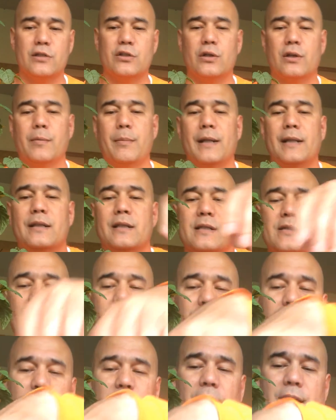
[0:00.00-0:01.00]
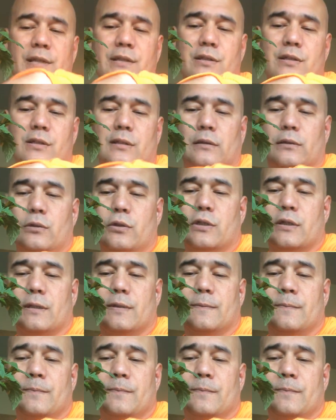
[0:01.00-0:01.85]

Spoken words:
you're going to make this fertilizer solution,